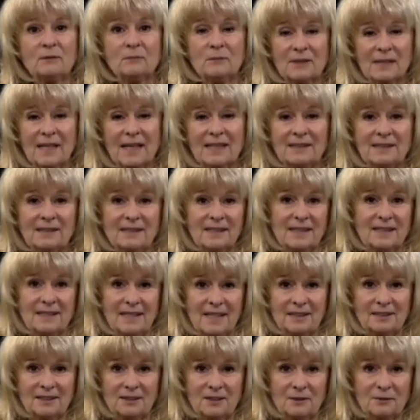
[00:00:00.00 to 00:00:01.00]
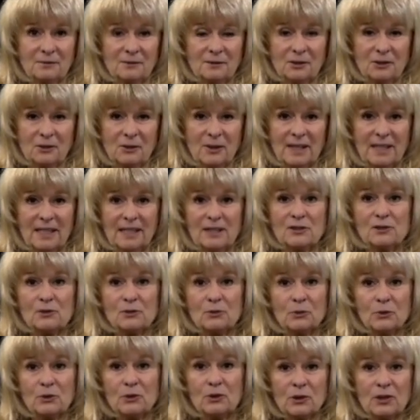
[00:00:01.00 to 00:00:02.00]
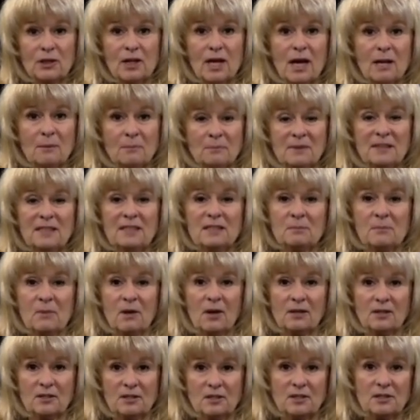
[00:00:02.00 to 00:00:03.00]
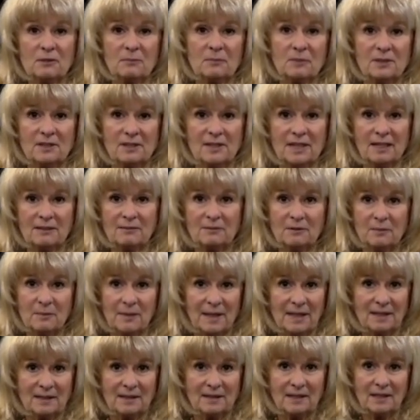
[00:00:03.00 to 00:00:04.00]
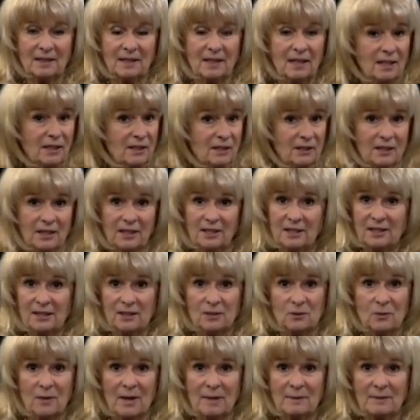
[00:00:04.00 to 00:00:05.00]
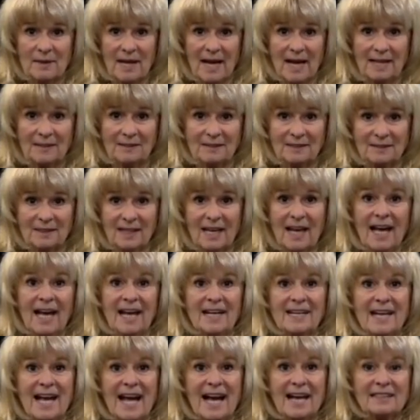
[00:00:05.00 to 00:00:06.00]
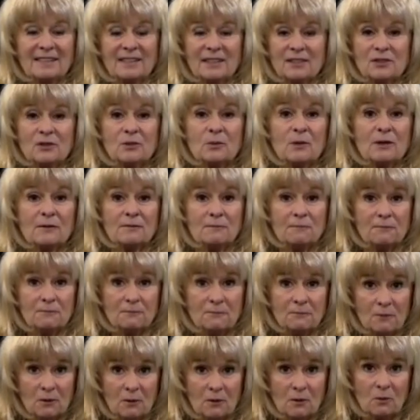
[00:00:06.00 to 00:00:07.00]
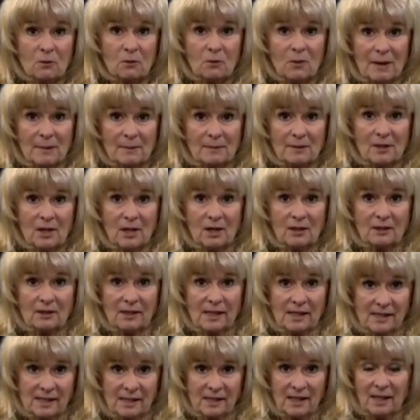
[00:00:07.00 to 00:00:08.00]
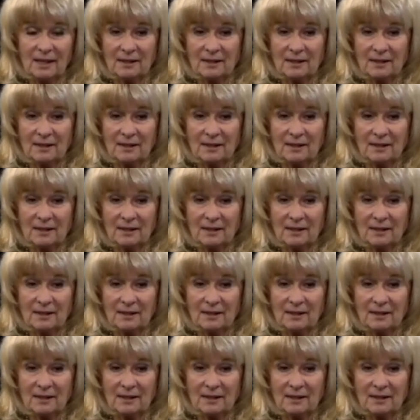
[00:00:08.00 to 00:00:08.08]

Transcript: we'd like to say thanks to you for joining us. Through your company's partnership with Stanford Medicine, you get these webcasts and access to our full webinar